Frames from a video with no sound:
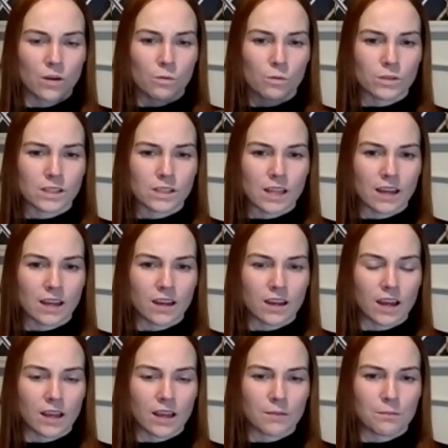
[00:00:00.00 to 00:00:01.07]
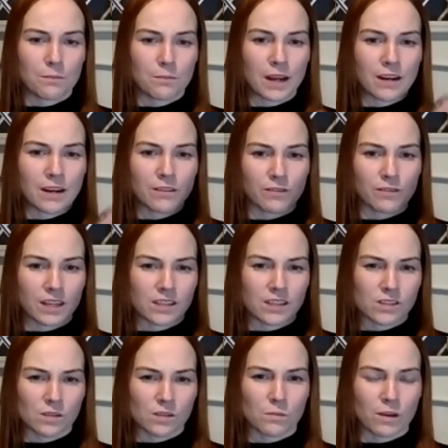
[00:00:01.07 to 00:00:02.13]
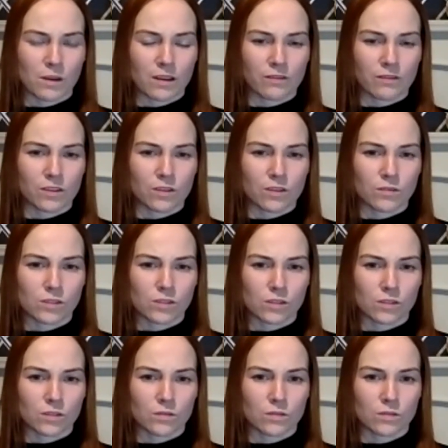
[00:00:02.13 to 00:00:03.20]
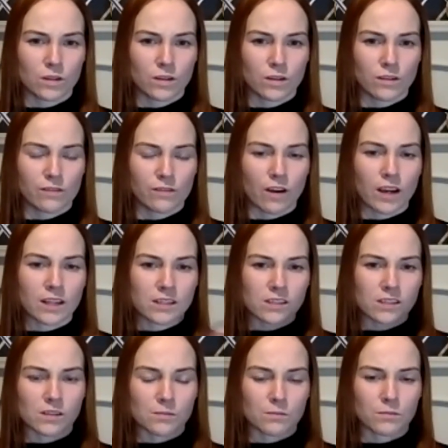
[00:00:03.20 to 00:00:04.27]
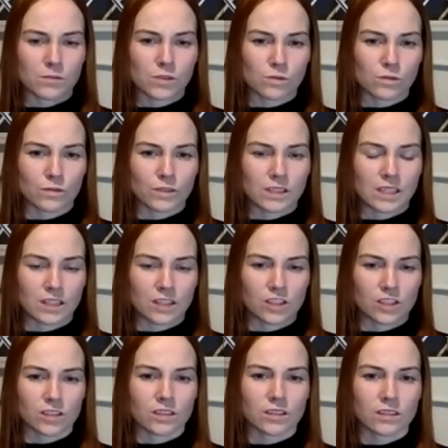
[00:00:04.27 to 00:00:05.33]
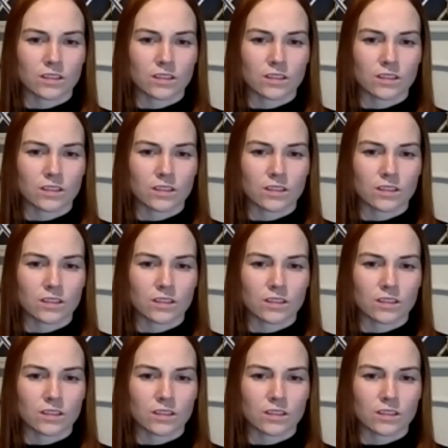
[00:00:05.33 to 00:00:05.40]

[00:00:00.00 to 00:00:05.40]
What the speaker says: Was there a benefit in some way for you to find some sort of addiction?